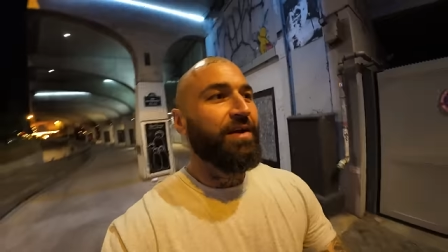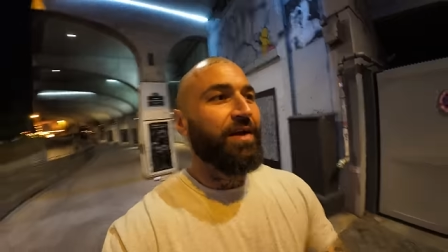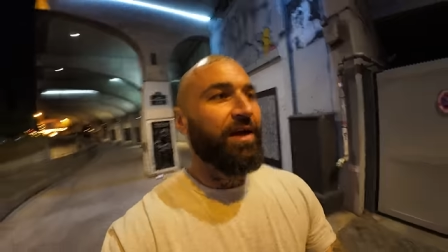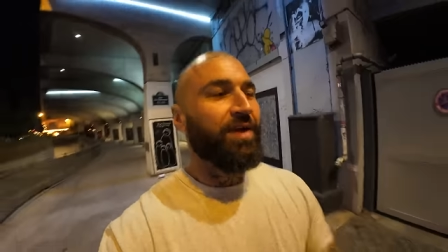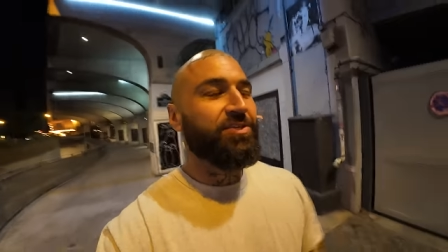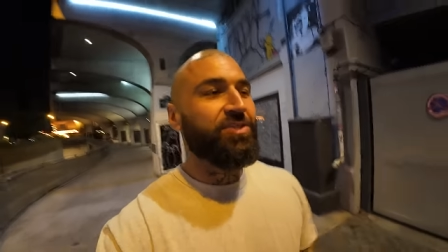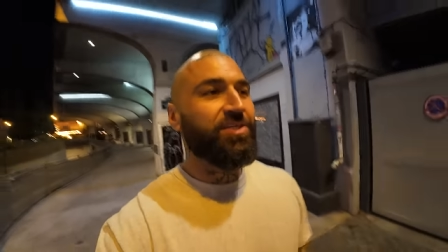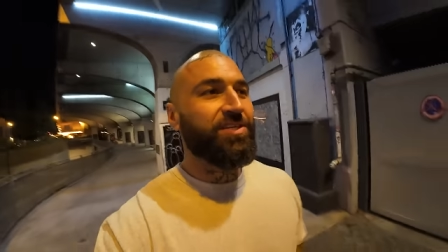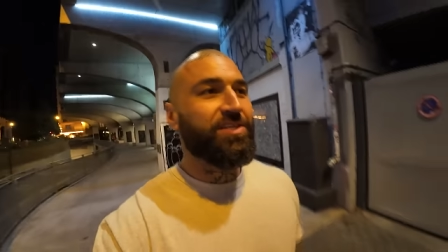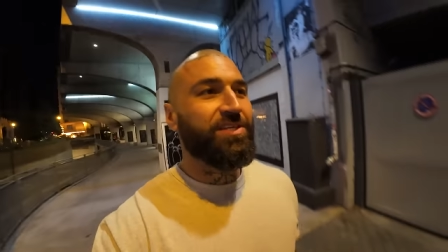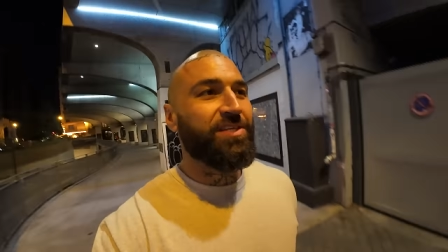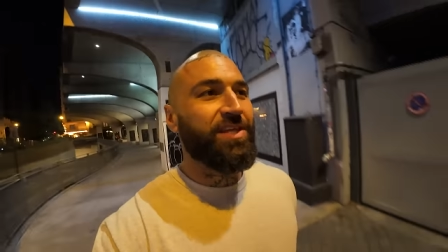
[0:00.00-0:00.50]
I
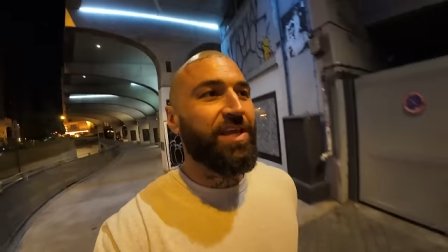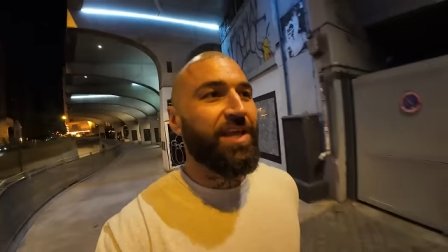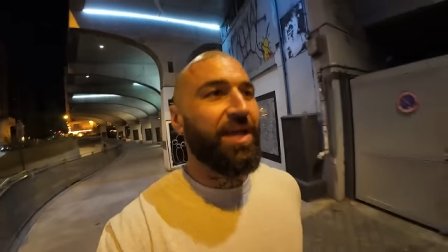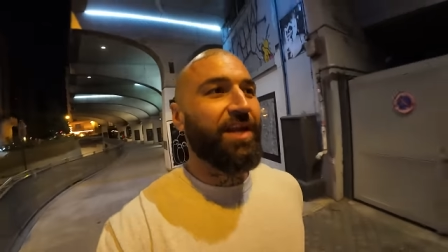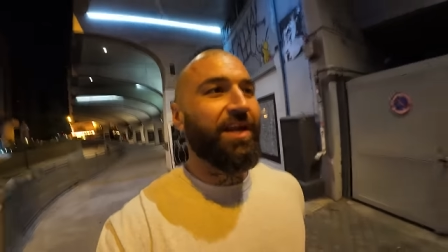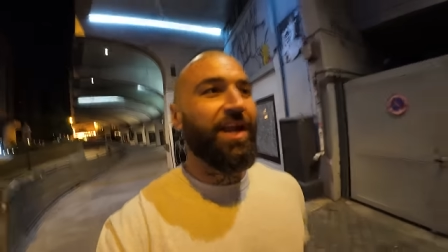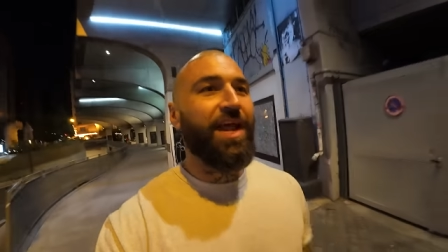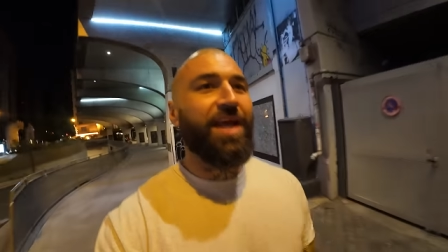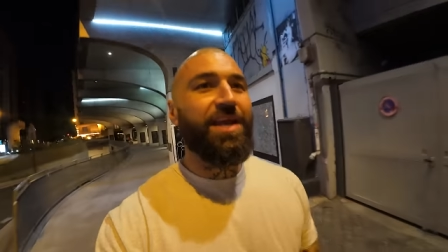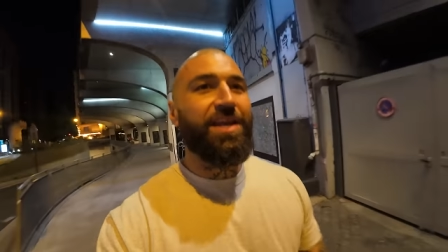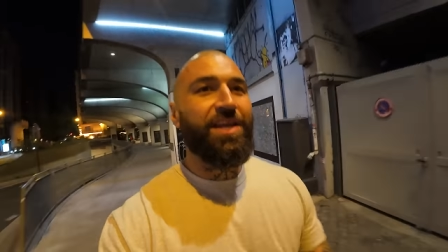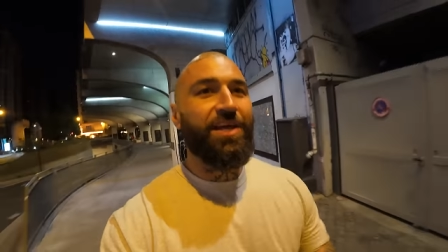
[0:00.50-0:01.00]
just see a
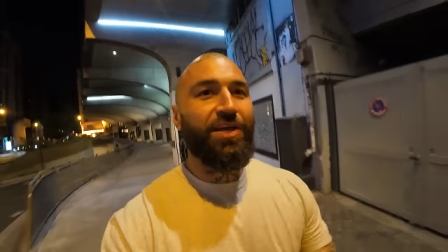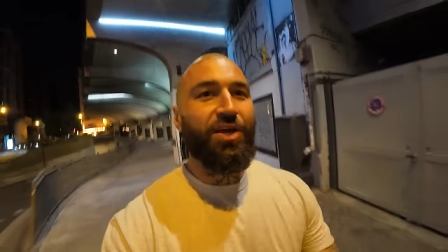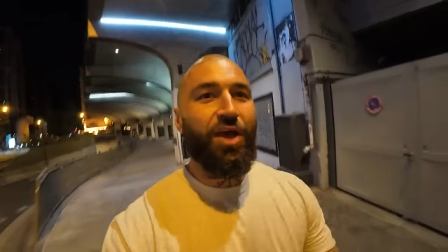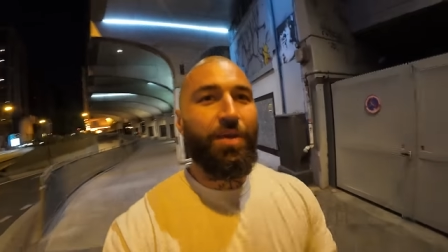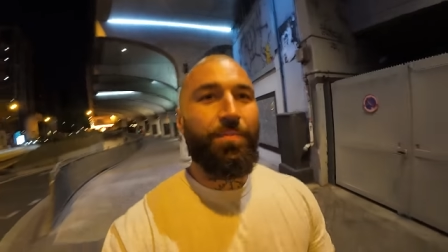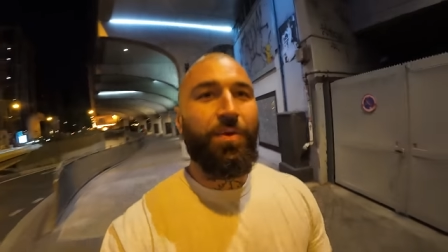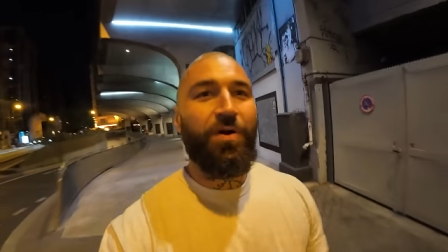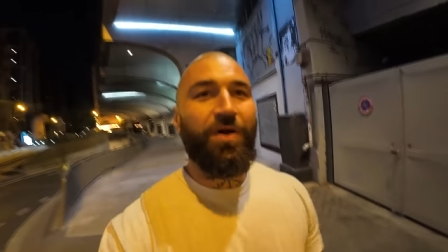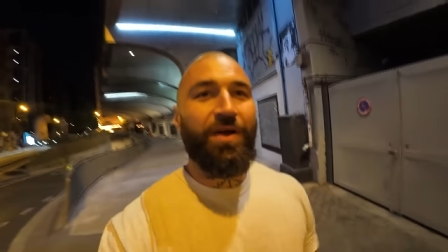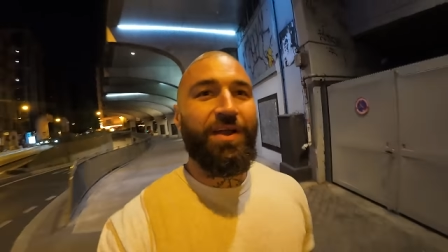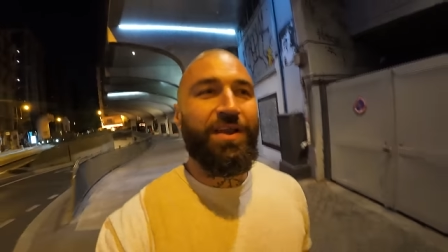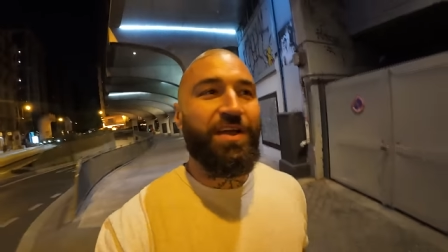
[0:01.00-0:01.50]
lady go
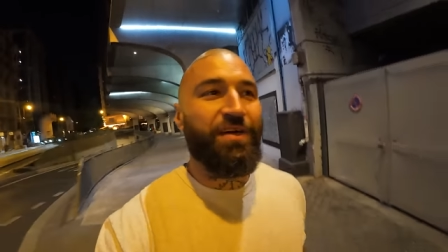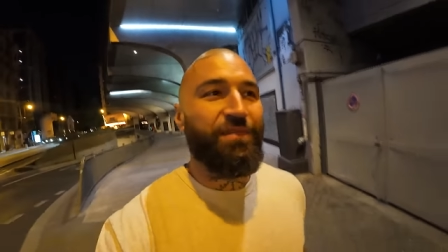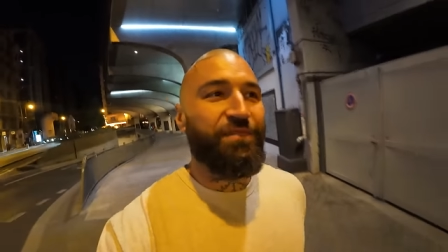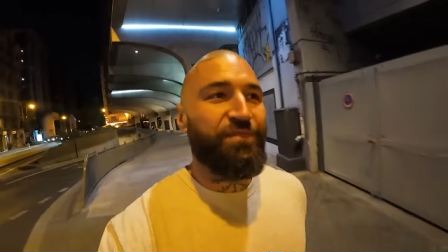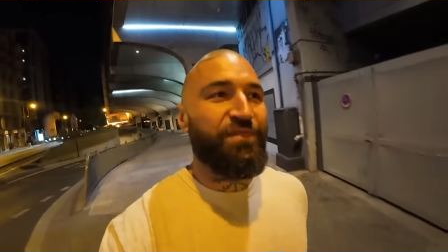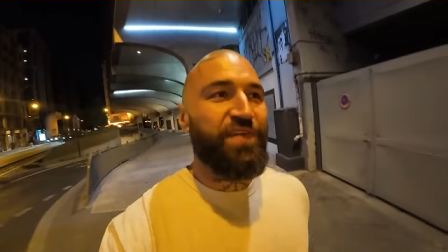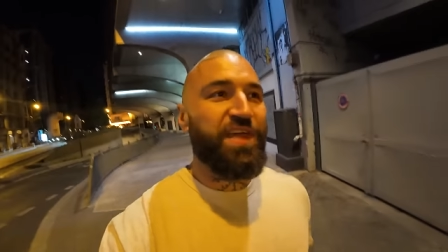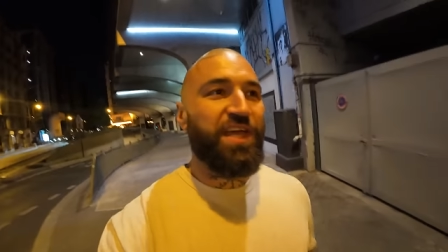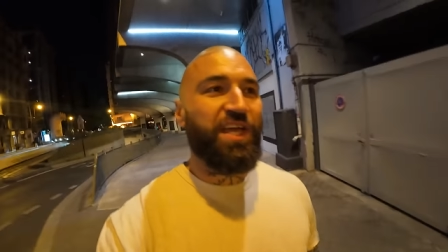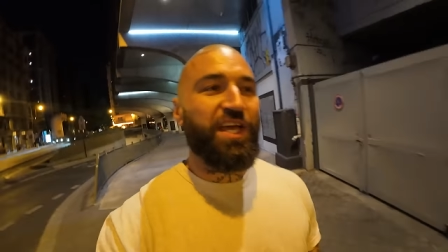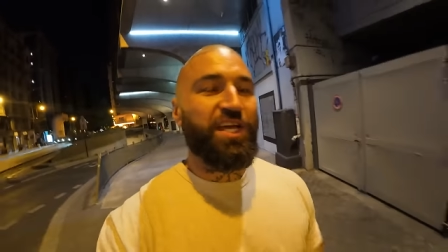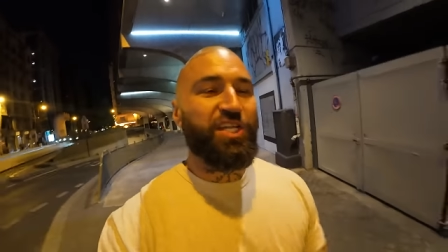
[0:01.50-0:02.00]
behind her
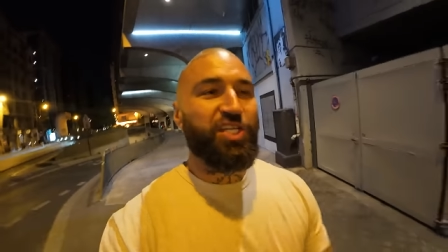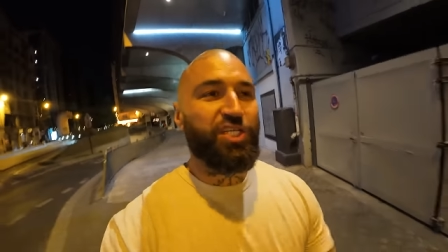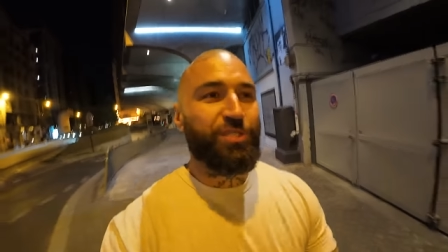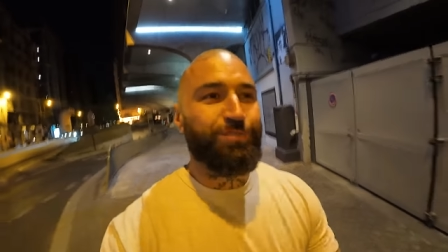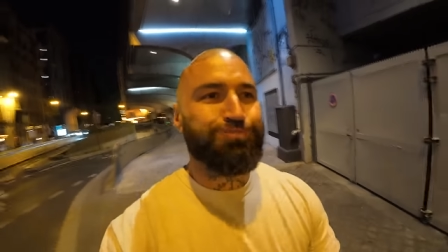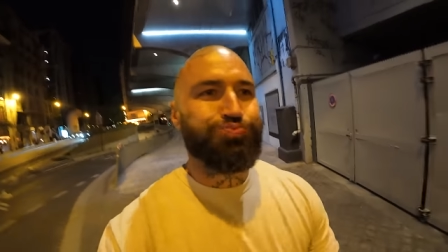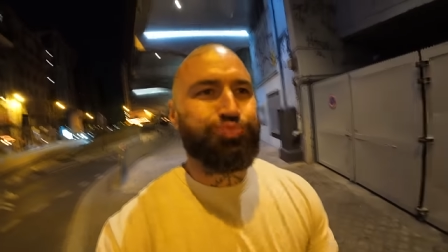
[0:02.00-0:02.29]
thing and just...